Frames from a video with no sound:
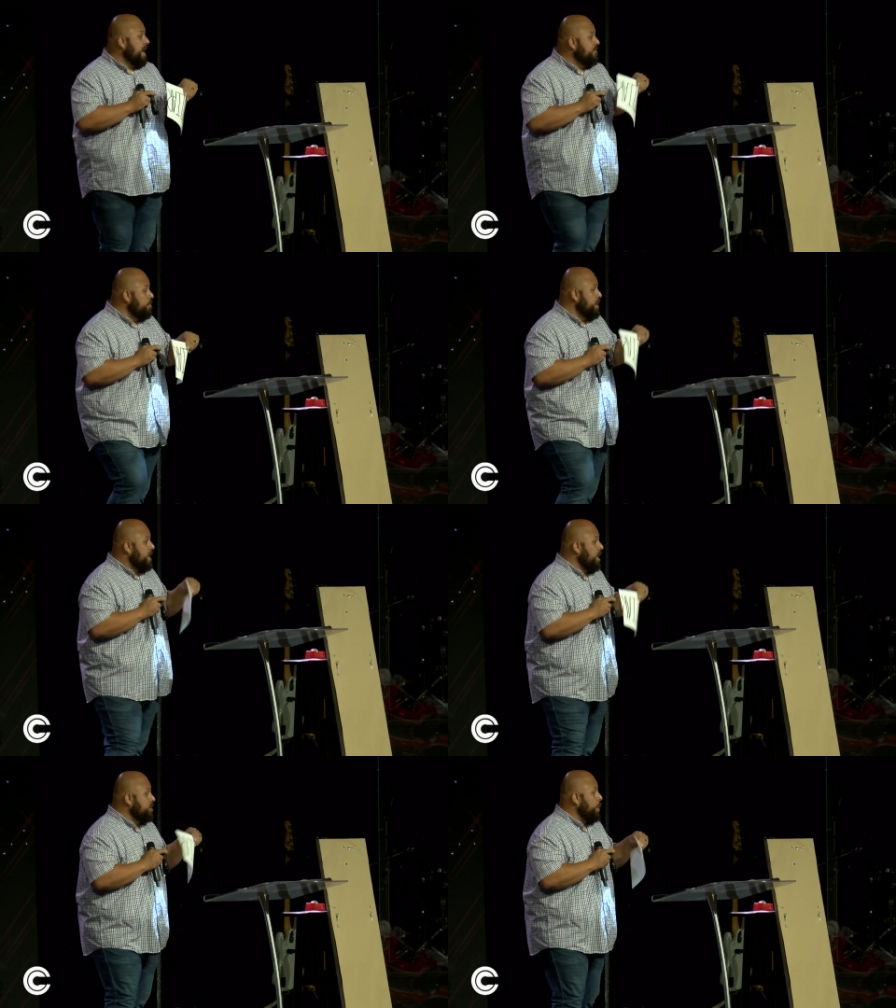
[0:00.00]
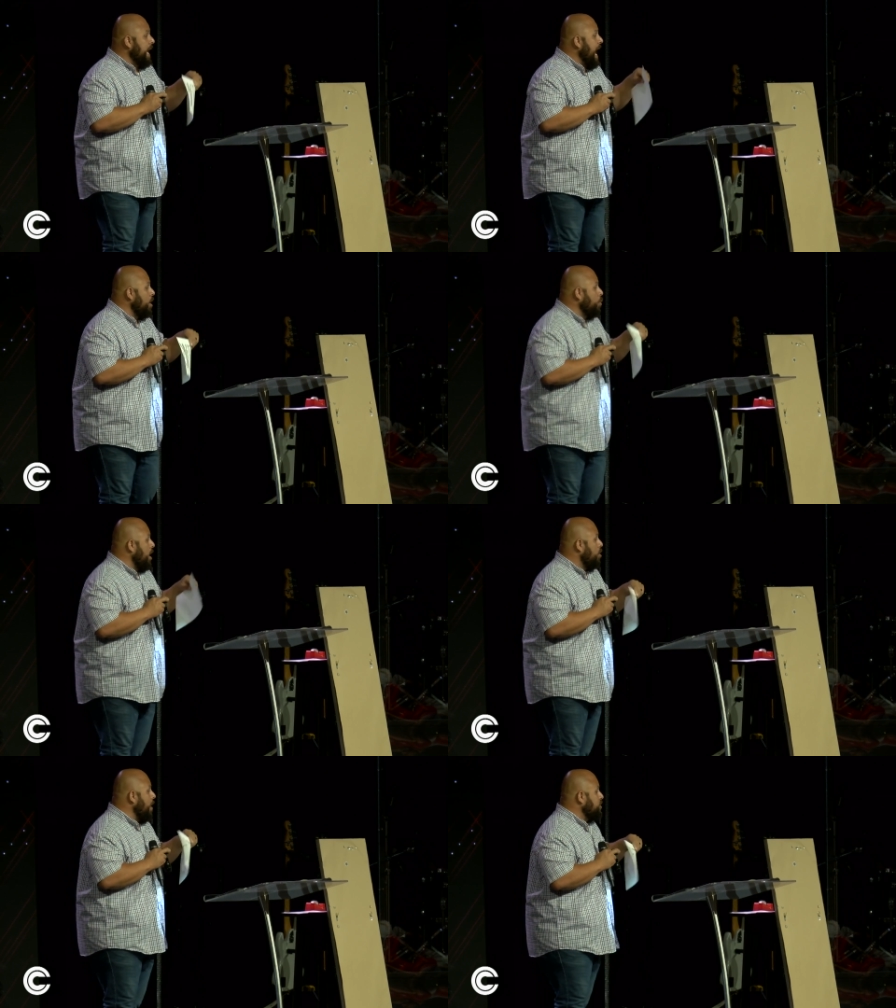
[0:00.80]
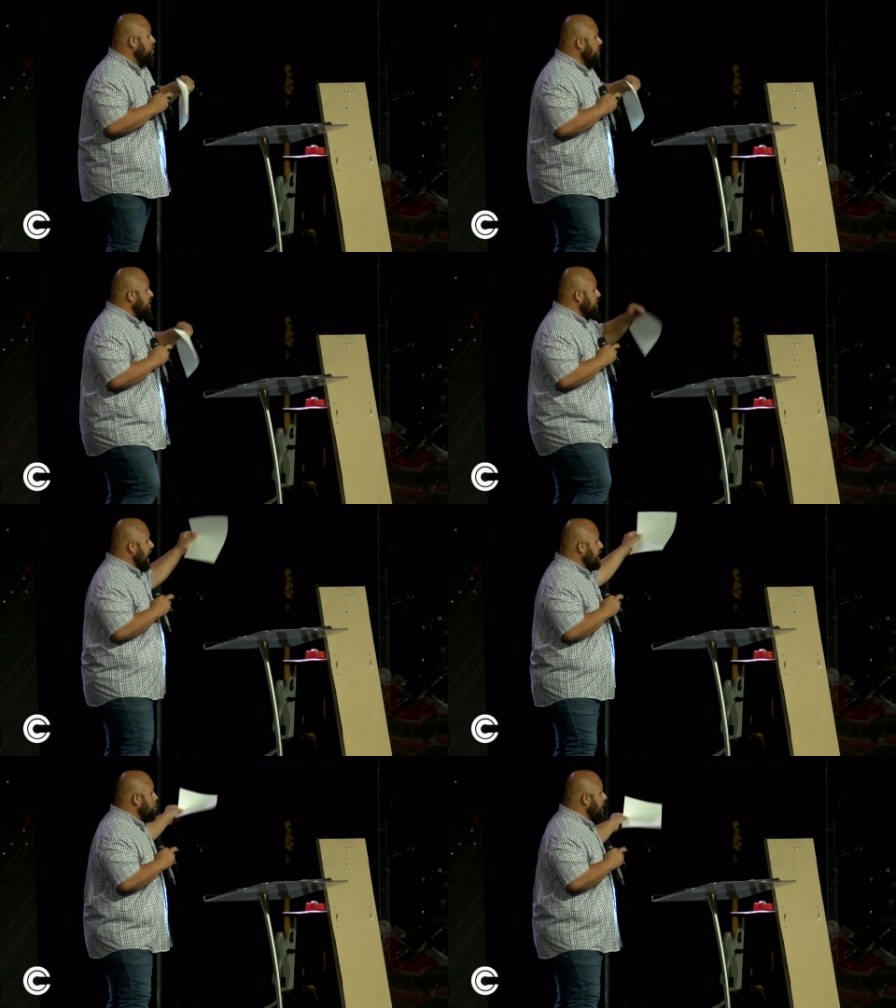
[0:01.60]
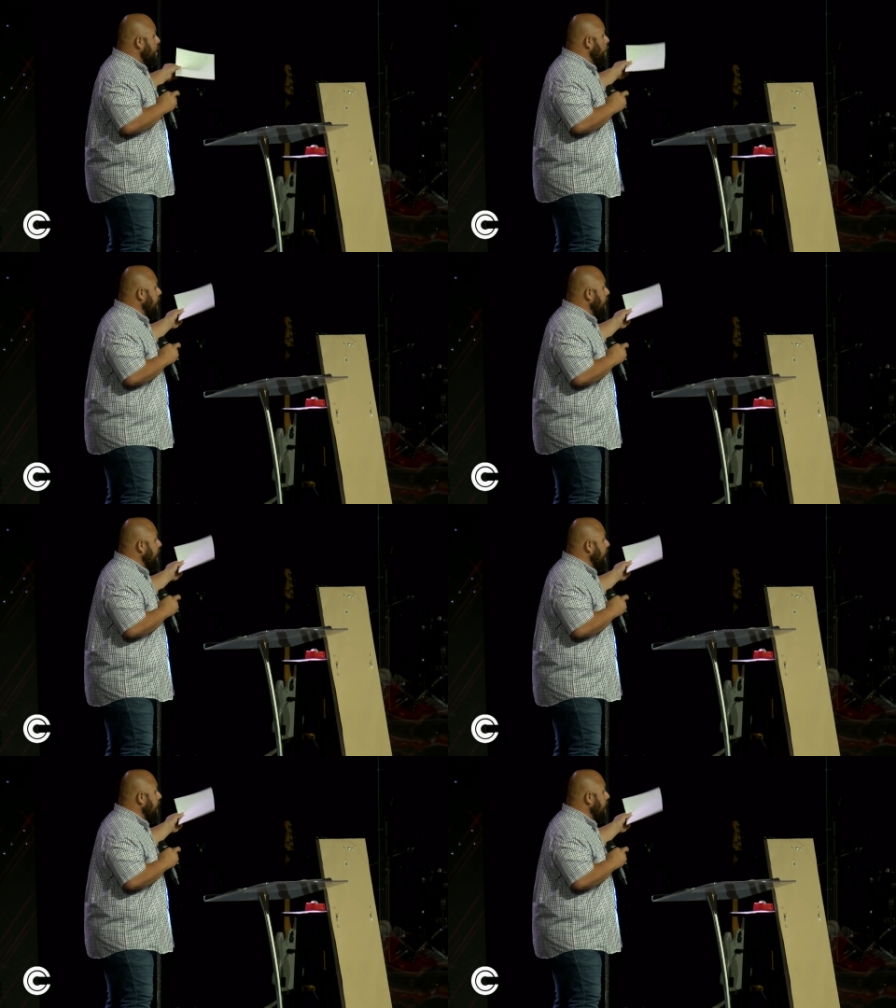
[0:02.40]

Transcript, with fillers: even because we had a, a great service last week,